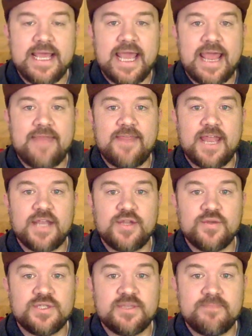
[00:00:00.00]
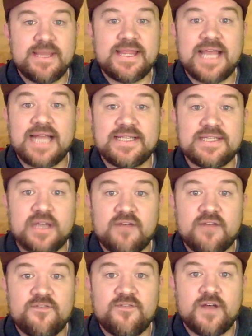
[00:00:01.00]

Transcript: and then you submit that stuff